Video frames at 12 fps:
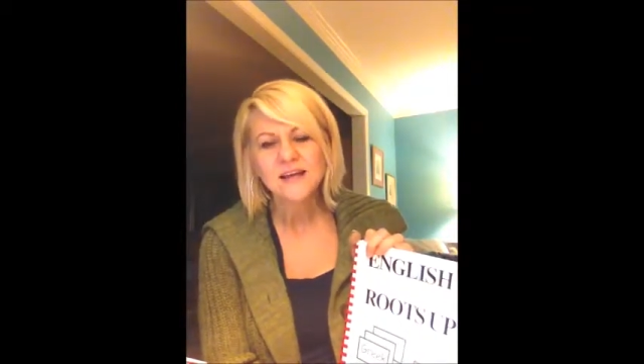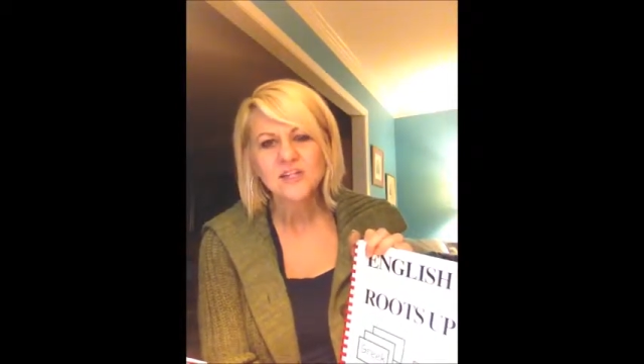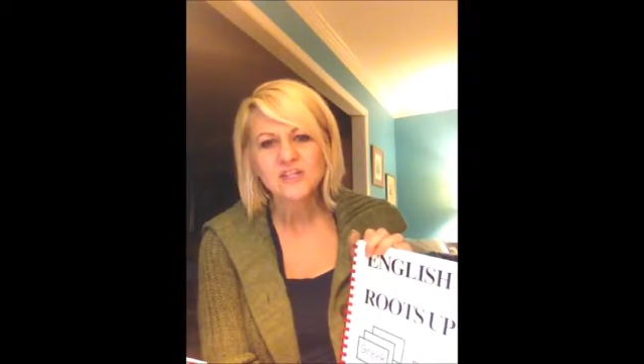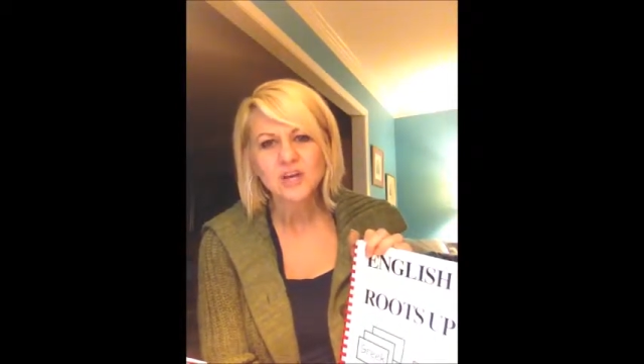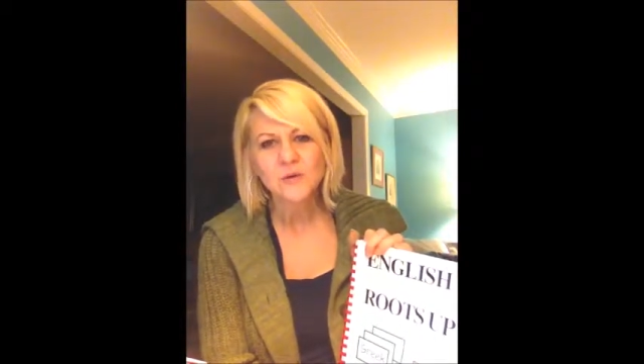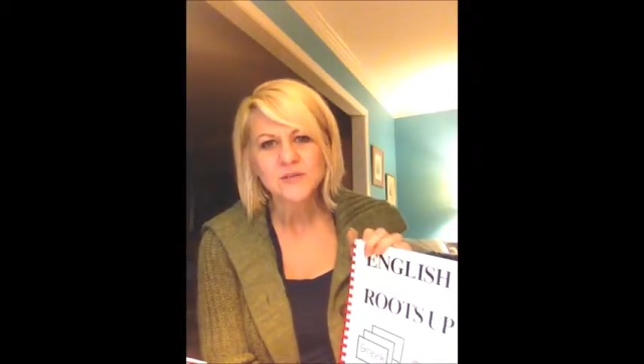
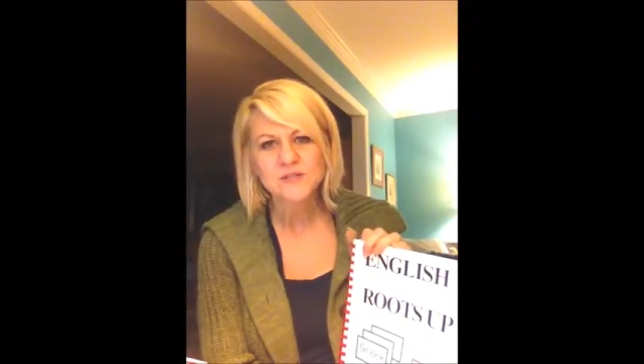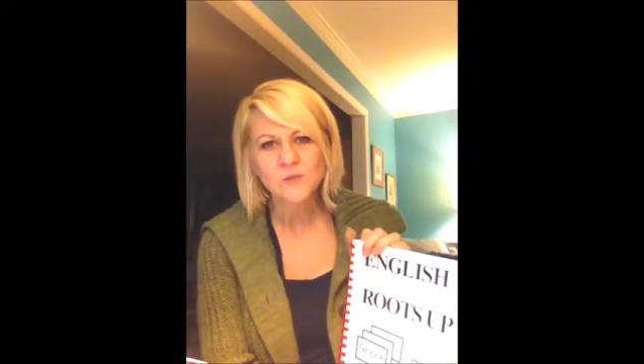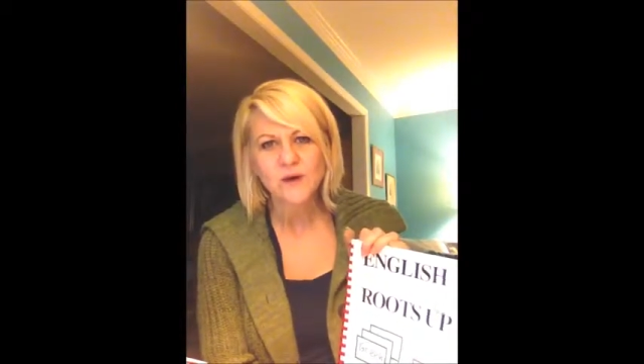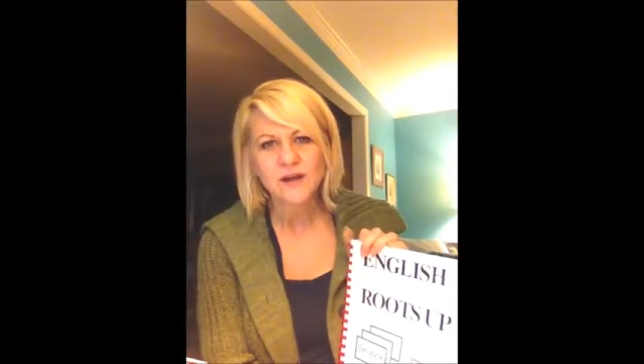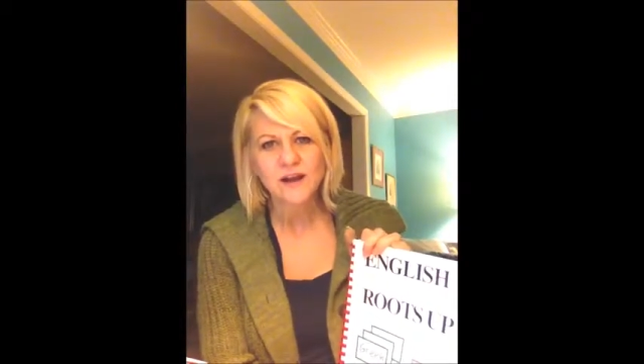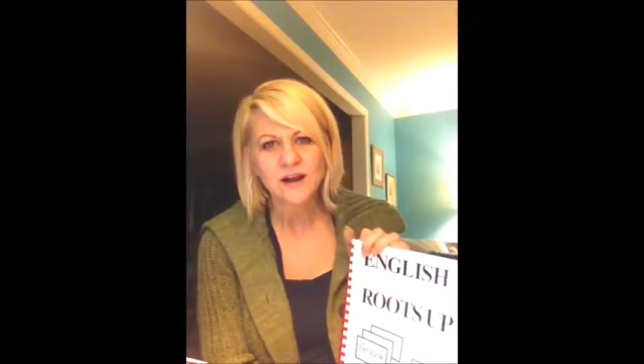show us
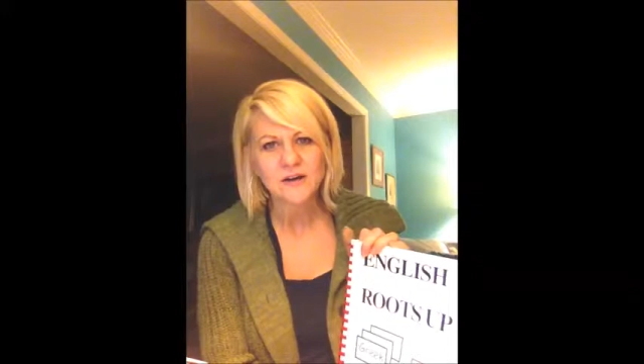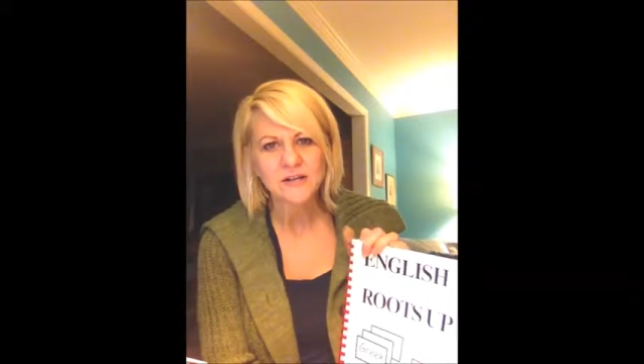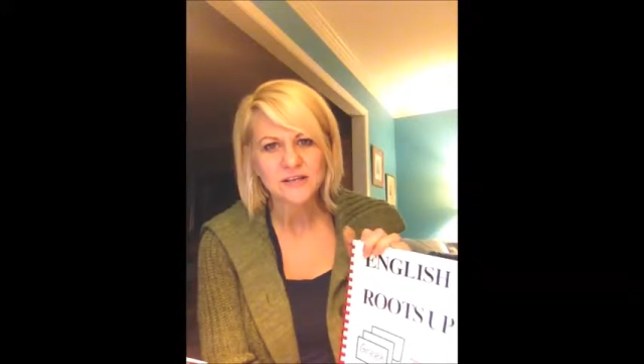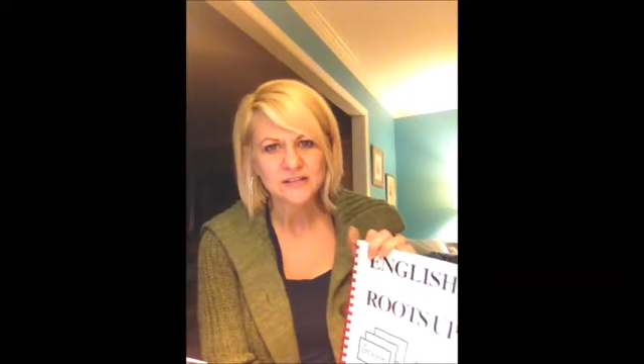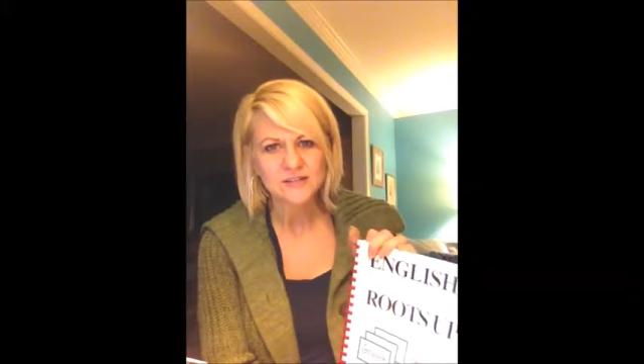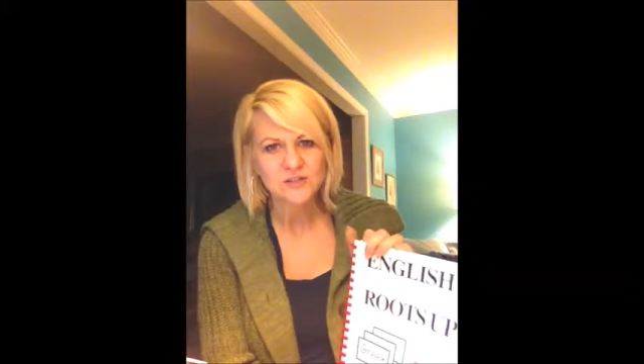what our
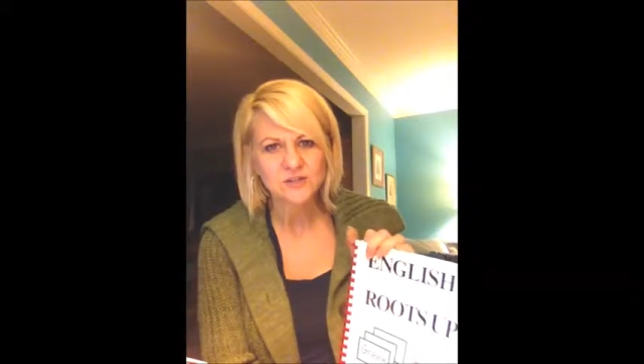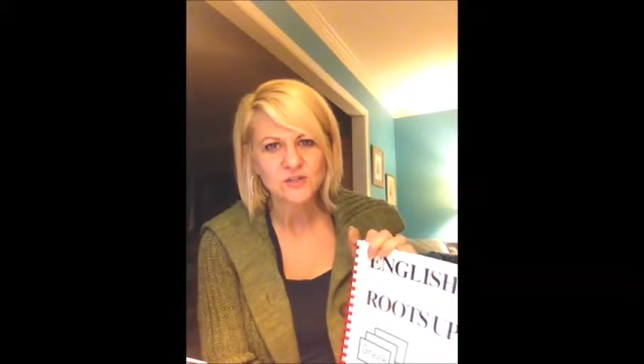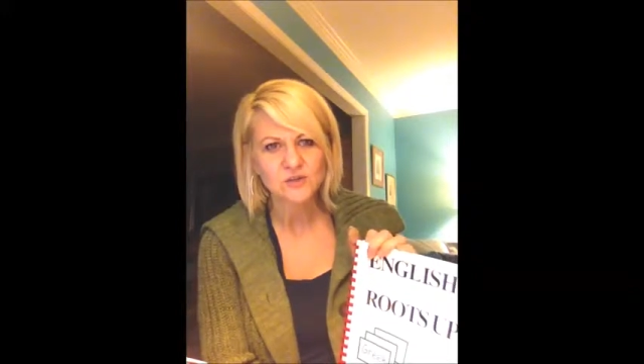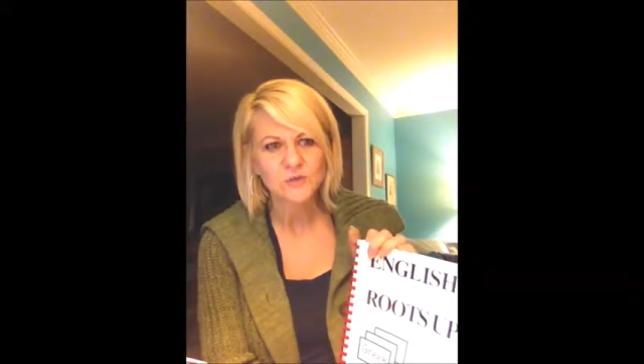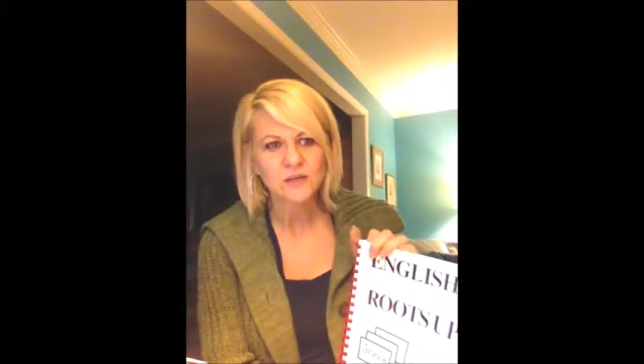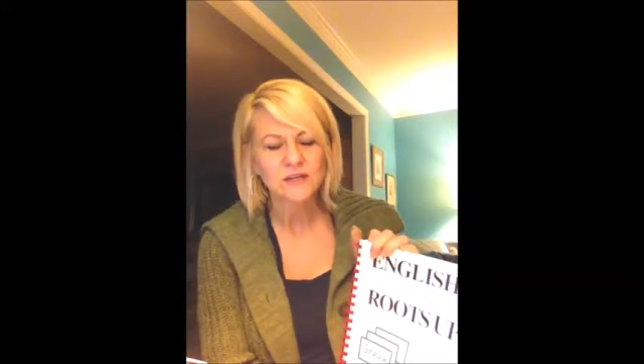kids are
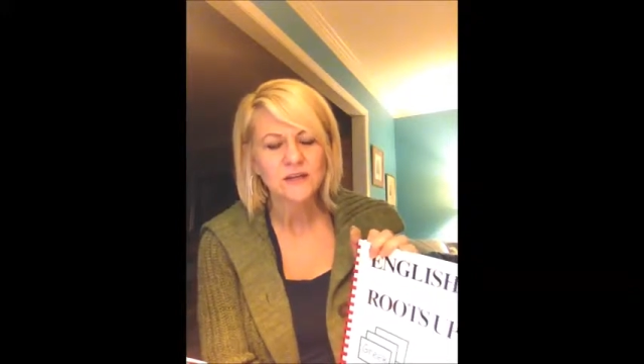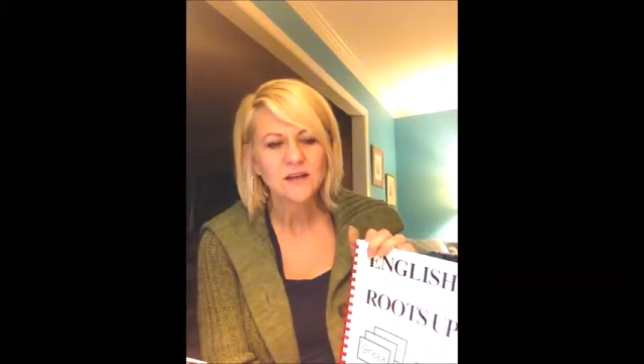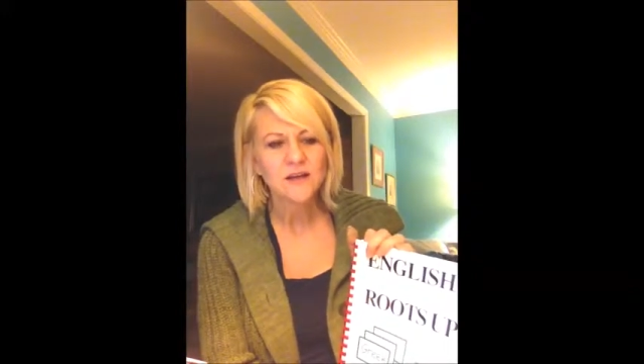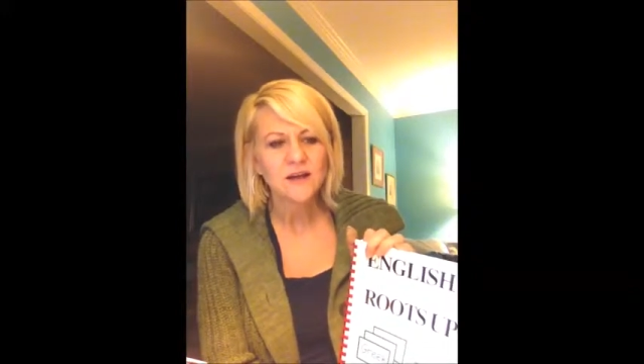doing